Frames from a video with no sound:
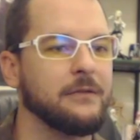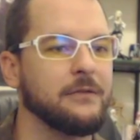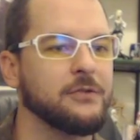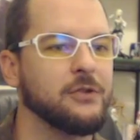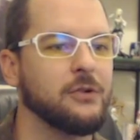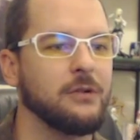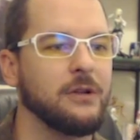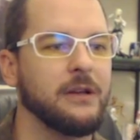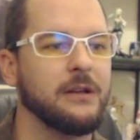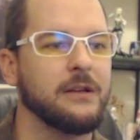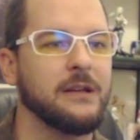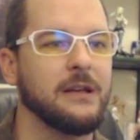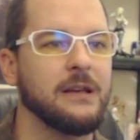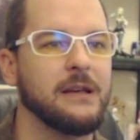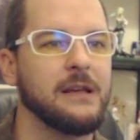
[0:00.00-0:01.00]
surely
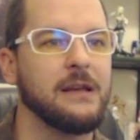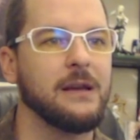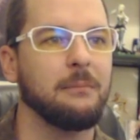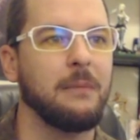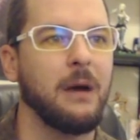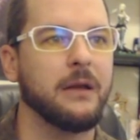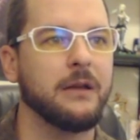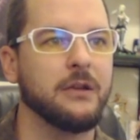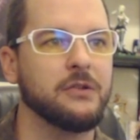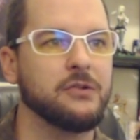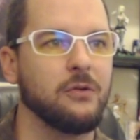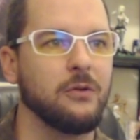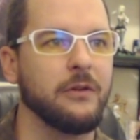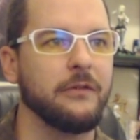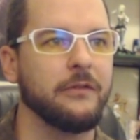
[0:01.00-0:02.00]
didn't need a mind
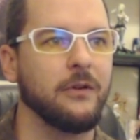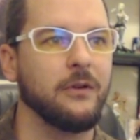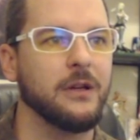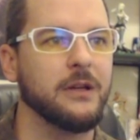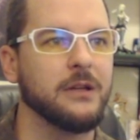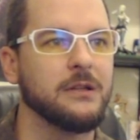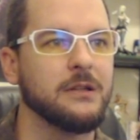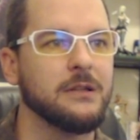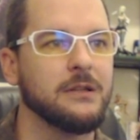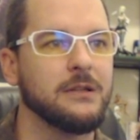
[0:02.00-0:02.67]
control this early.